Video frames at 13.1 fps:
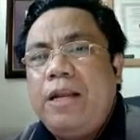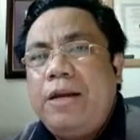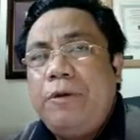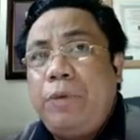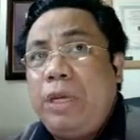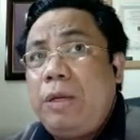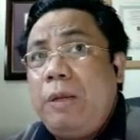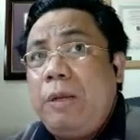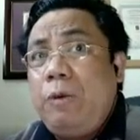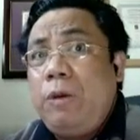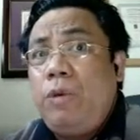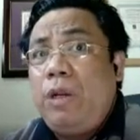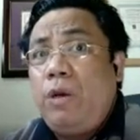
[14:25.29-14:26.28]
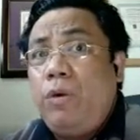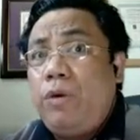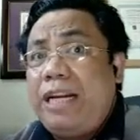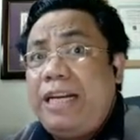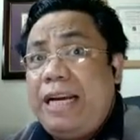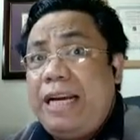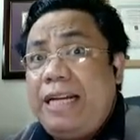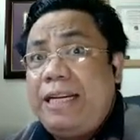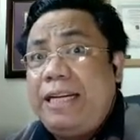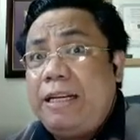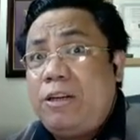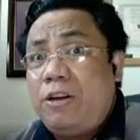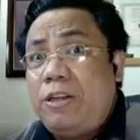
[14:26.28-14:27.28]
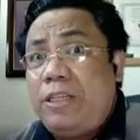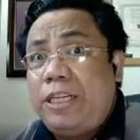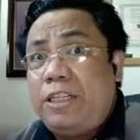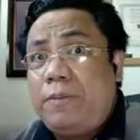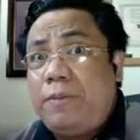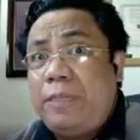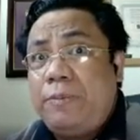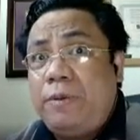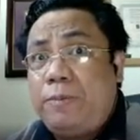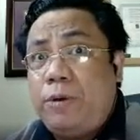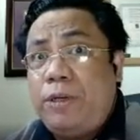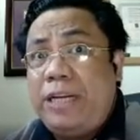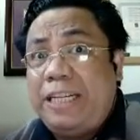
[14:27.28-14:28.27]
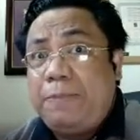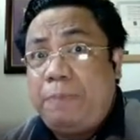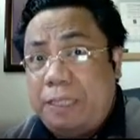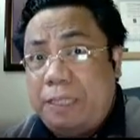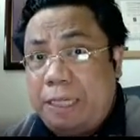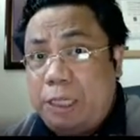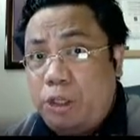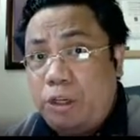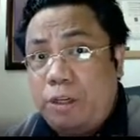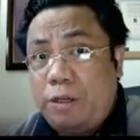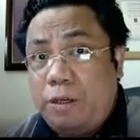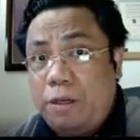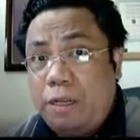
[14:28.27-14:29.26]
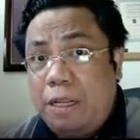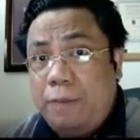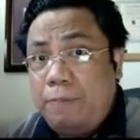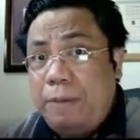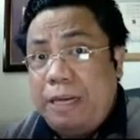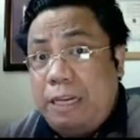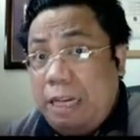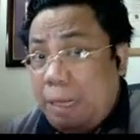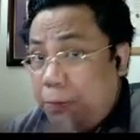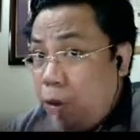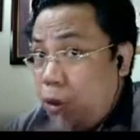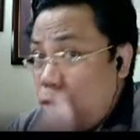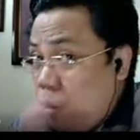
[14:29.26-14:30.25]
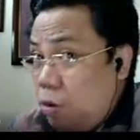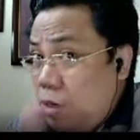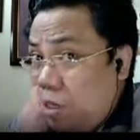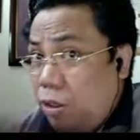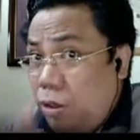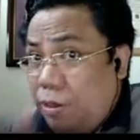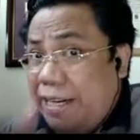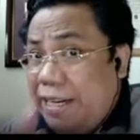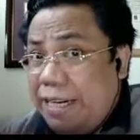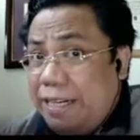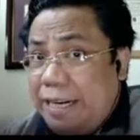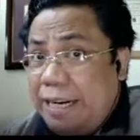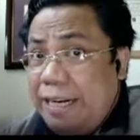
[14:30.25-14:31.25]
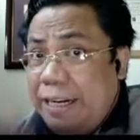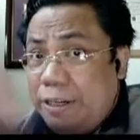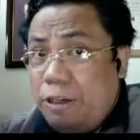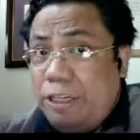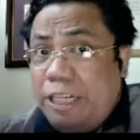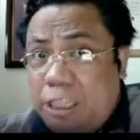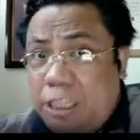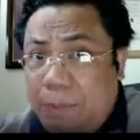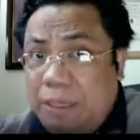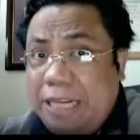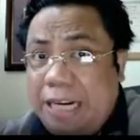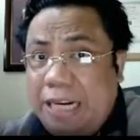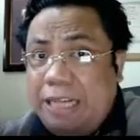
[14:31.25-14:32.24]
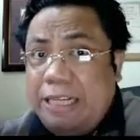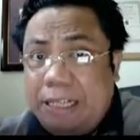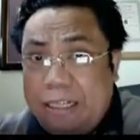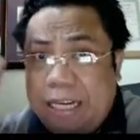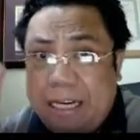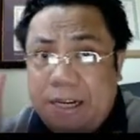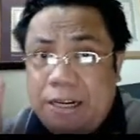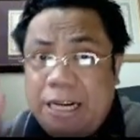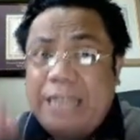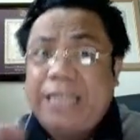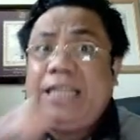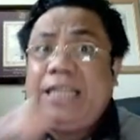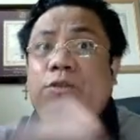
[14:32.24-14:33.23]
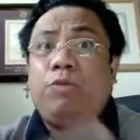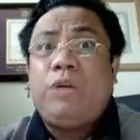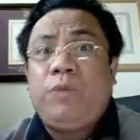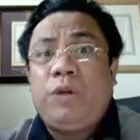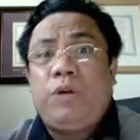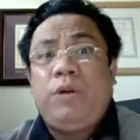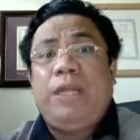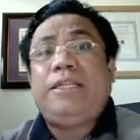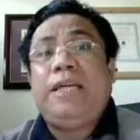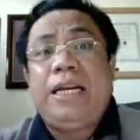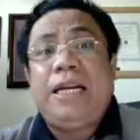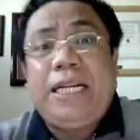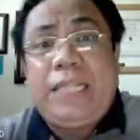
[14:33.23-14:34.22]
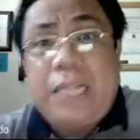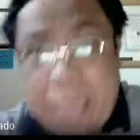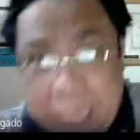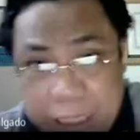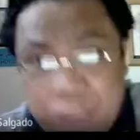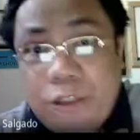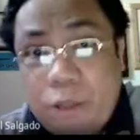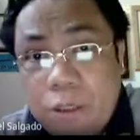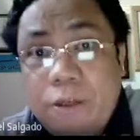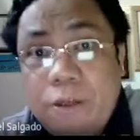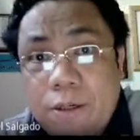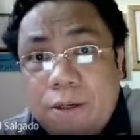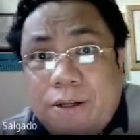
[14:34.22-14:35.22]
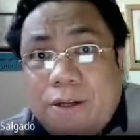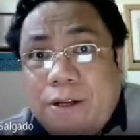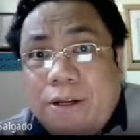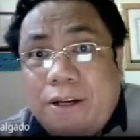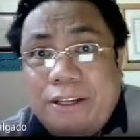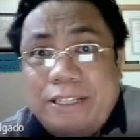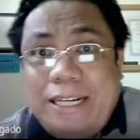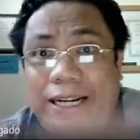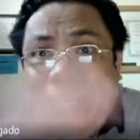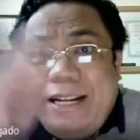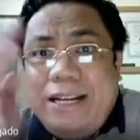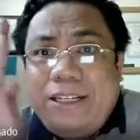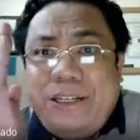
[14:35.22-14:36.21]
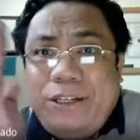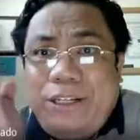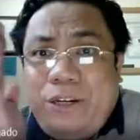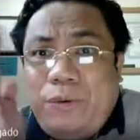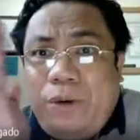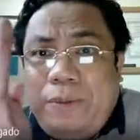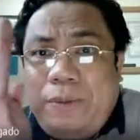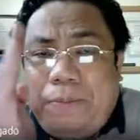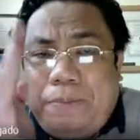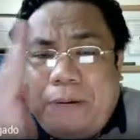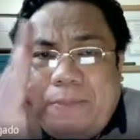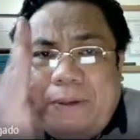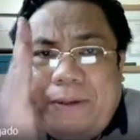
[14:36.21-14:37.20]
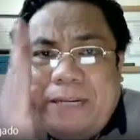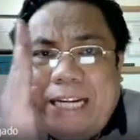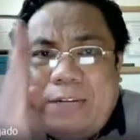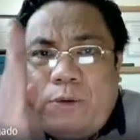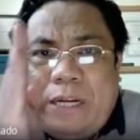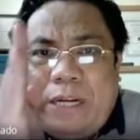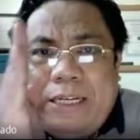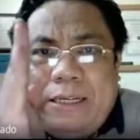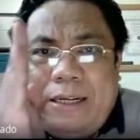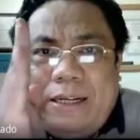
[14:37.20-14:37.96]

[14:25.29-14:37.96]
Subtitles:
We look at that in the context of Sigmund Freud as fixation. But if we are going to look at that in the context of intelligence, then that is what we call as retardation. You see? So there will be a problem in that one.